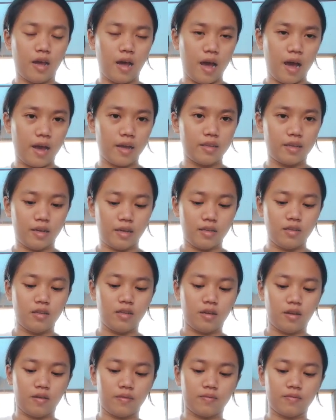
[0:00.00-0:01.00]

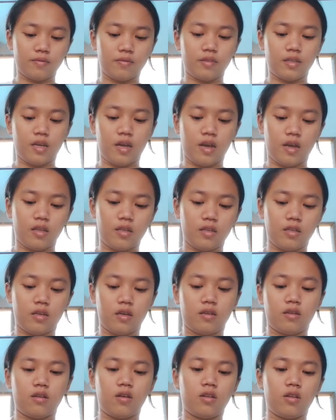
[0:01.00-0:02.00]
added, and
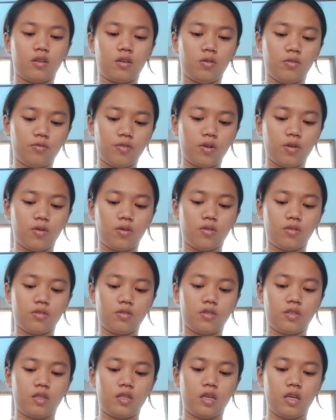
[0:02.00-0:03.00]

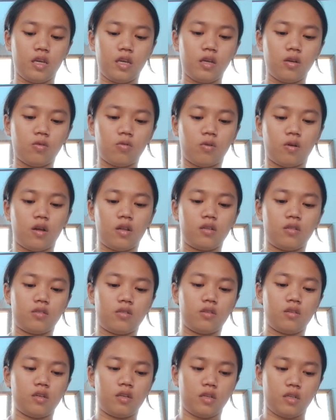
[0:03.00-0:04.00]
overall the equal
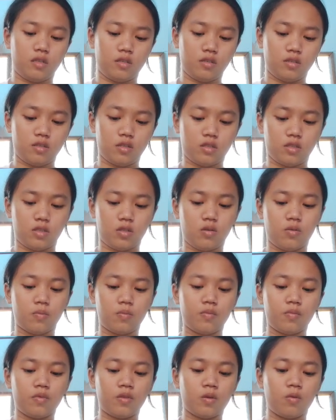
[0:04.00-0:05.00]
is
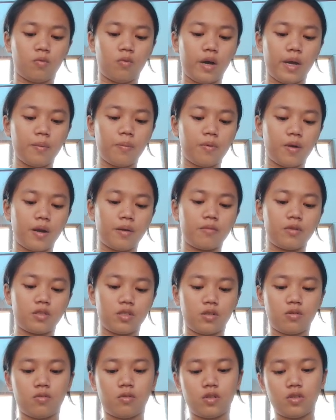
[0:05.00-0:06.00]
y prime is
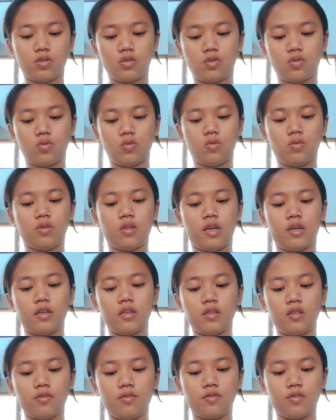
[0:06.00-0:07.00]
equals to
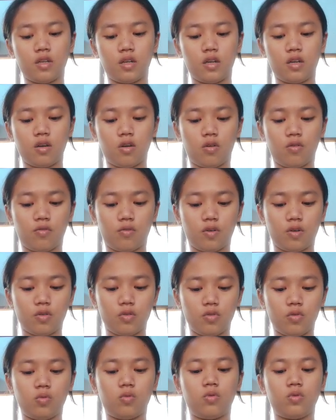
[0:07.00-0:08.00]
negative 3 over
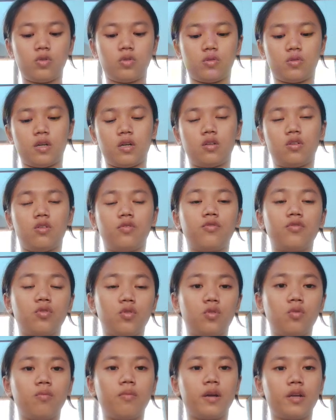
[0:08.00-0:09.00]
2 square root of
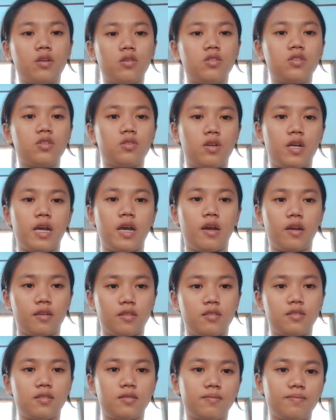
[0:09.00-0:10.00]
2 minus
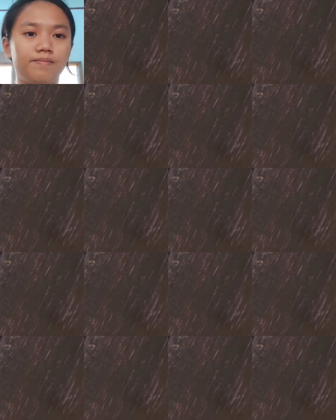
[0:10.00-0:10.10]
3x.